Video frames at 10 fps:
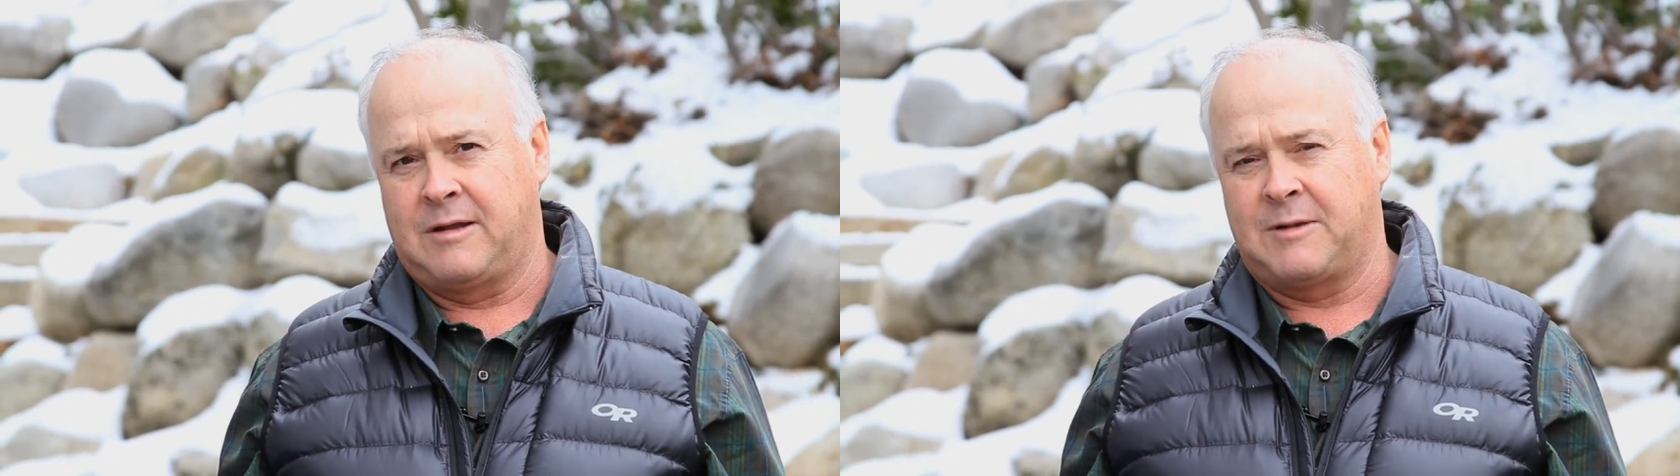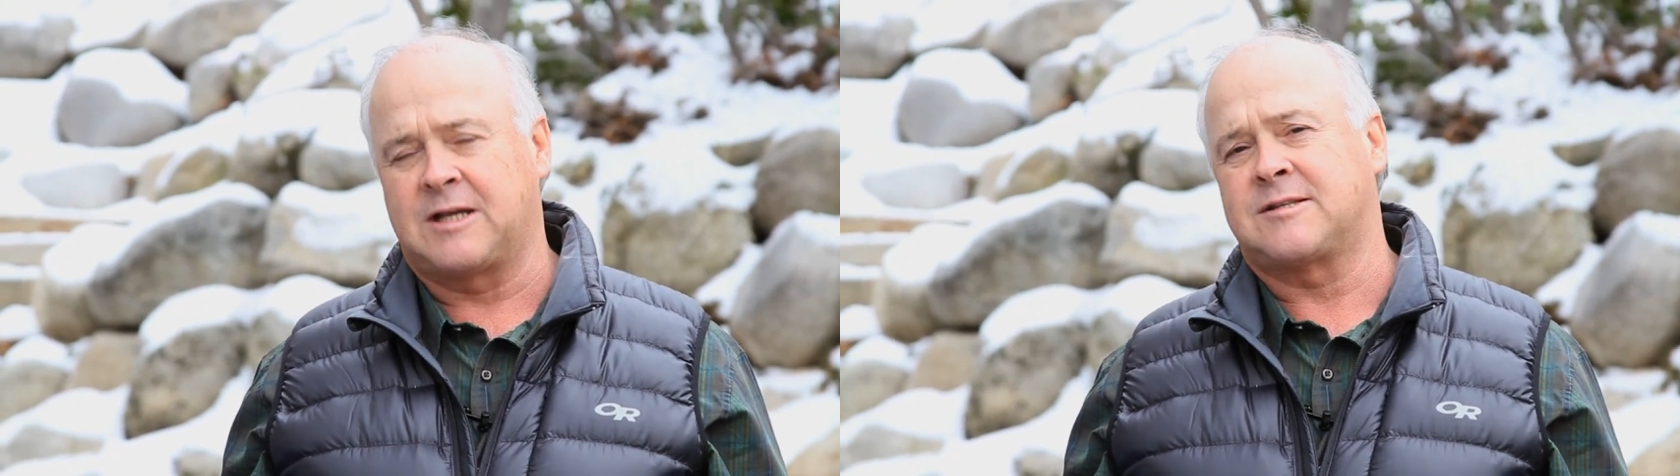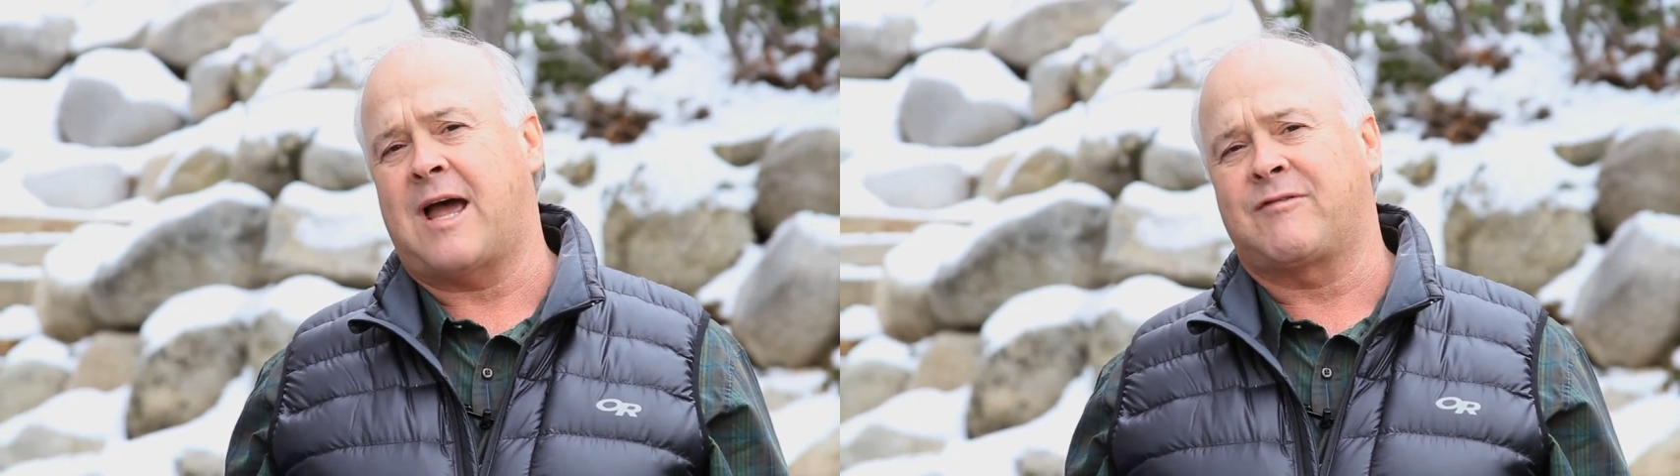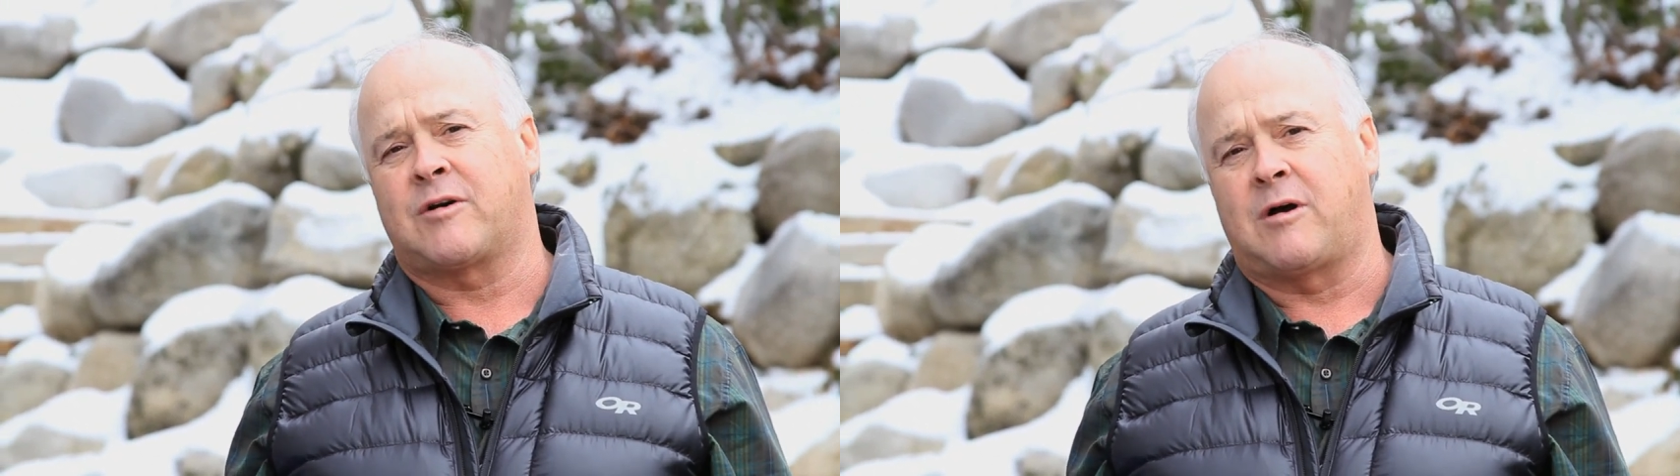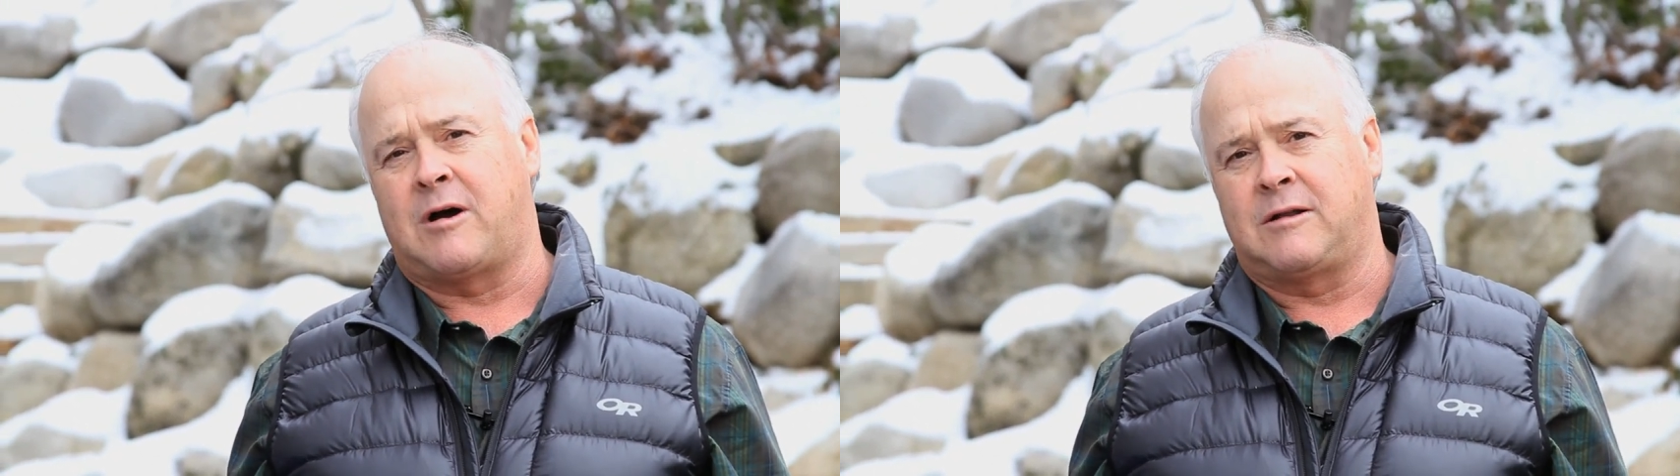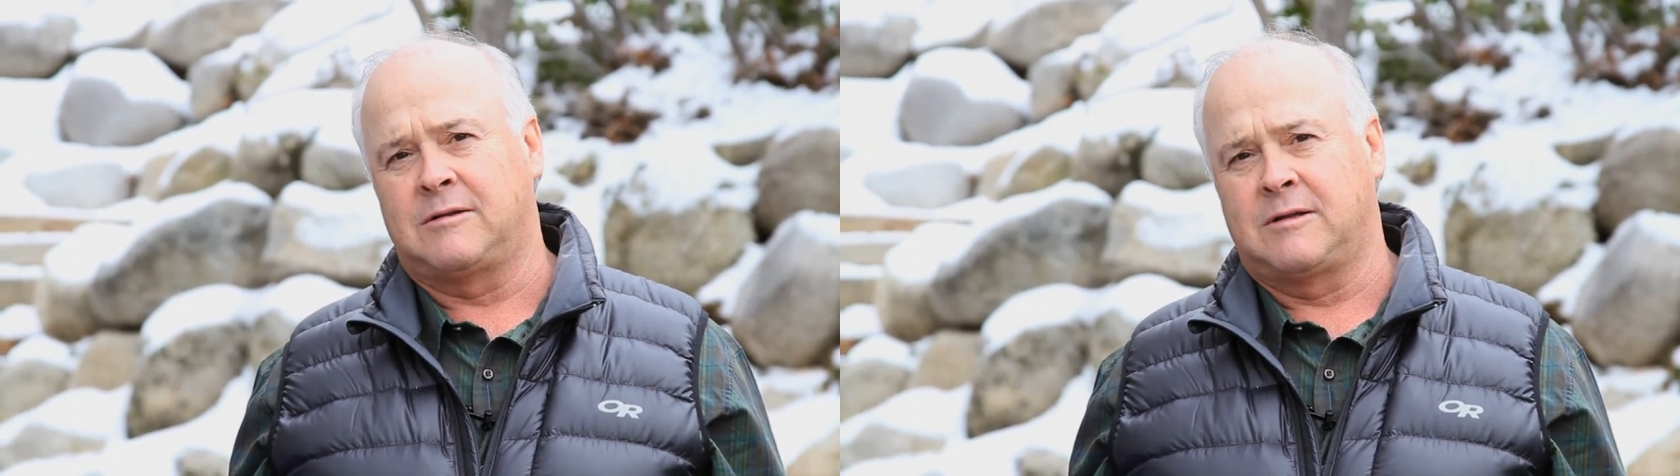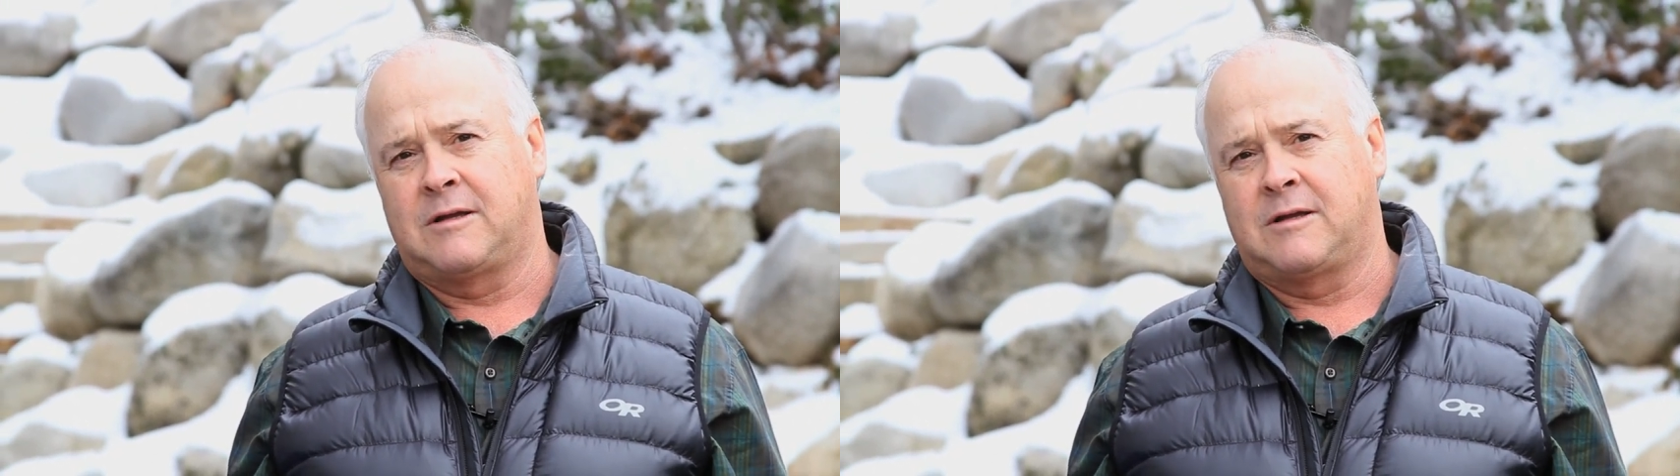because after all,